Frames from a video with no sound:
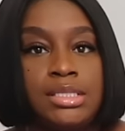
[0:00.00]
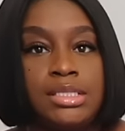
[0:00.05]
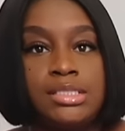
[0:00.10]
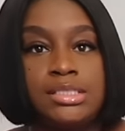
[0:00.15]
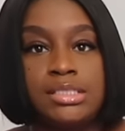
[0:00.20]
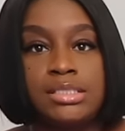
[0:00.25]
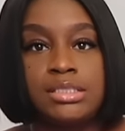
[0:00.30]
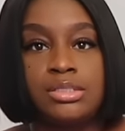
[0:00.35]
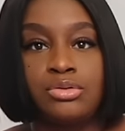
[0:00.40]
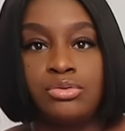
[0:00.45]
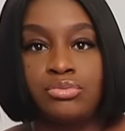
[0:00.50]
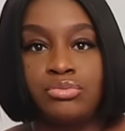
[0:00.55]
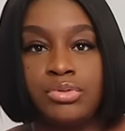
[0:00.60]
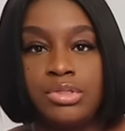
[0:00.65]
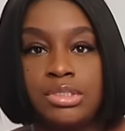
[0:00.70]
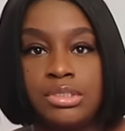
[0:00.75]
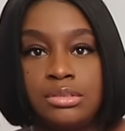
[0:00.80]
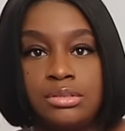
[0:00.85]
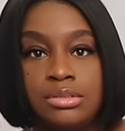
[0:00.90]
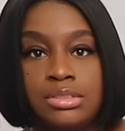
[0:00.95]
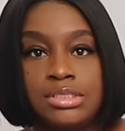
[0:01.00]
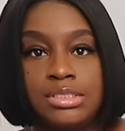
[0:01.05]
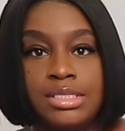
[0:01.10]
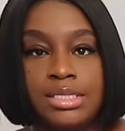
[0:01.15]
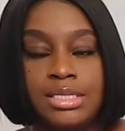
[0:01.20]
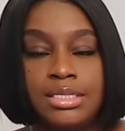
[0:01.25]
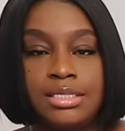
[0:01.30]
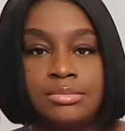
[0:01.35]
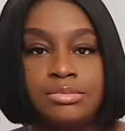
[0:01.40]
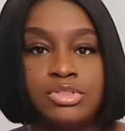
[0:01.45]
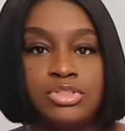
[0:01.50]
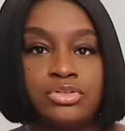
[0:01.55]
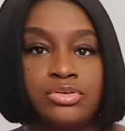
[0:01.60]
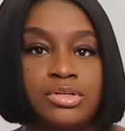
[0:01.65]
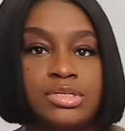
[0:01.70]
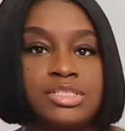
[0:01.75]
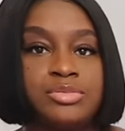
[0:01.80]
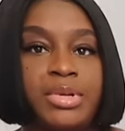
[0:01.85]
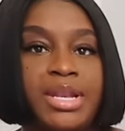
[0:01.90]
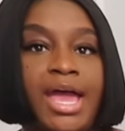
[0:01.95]
this is the real Skims
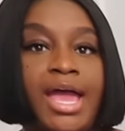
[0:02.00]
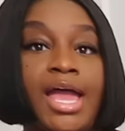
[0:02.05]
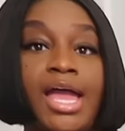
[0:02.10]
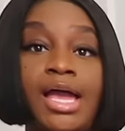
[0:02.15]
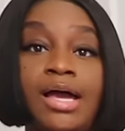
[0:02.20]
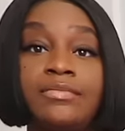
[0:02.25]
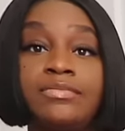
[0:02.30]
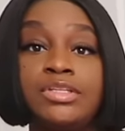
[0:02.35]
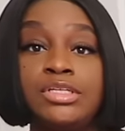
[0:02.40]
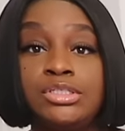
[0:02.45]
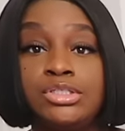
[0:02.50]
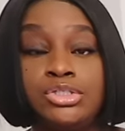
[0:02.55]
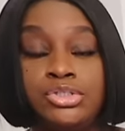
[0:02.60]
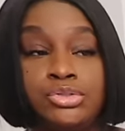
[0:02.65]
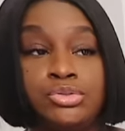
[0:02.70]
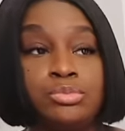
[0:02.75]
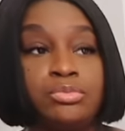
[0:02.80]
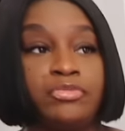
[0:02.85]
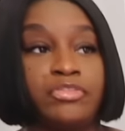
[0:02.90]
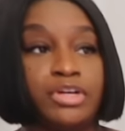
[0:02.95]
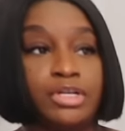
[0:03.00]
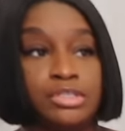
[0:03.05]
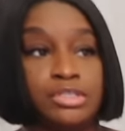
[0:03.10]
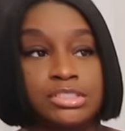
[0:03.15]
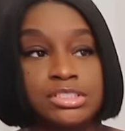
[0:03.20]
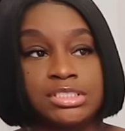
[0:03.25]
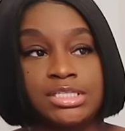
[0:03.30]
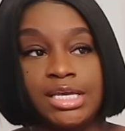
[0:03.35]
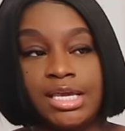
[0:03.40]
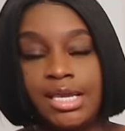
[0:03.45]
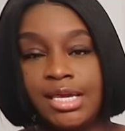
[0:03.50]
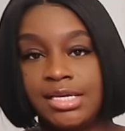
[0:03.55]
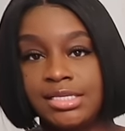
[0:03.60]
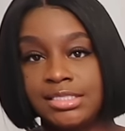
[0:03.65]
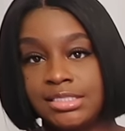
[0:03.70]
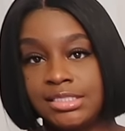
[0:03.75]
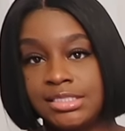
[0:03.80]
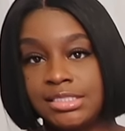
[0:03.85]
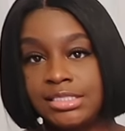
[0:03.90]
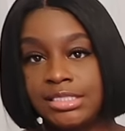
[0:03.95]
dress, but I have the dupe version that
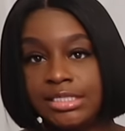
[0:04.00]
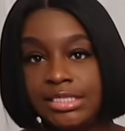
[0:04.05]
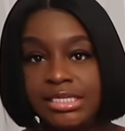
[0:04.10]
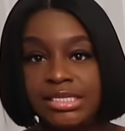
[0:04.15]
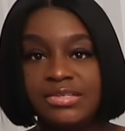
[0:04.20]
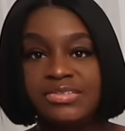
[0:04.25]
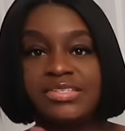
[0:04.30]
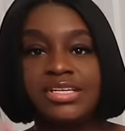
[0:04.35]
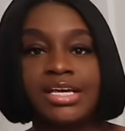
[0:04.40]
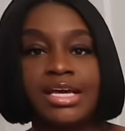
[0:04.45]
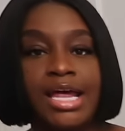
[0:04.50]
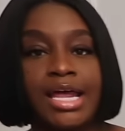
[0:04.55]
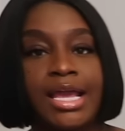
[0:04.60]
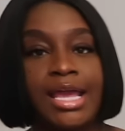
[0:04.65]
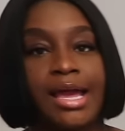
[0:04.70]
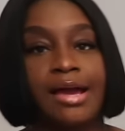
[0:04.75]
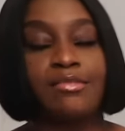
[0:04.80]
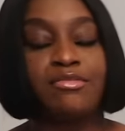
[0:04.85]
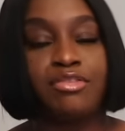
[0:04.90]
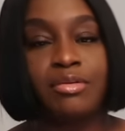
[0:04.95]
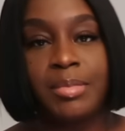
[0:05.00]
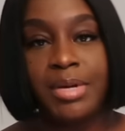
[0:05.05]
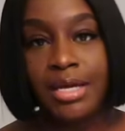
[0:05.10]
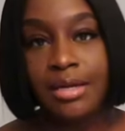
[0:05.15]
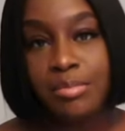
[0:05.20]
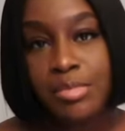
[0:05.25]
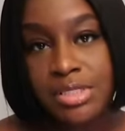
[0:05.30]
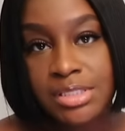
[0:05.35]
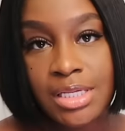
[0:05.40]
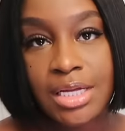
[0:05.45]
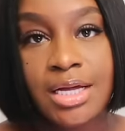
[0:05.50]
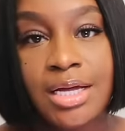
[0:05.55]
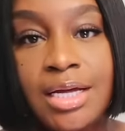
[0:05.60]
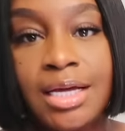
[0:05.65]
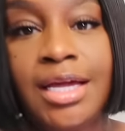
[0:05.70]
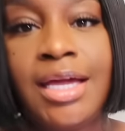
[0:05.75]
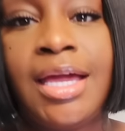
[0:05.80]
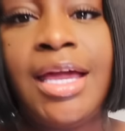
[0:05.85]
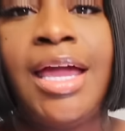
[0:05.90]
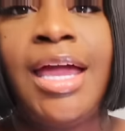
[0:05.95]
has the sleeves that I got from
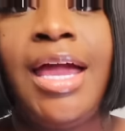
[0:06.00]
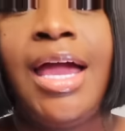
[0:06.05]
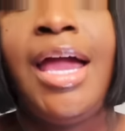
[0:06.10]
Amazon.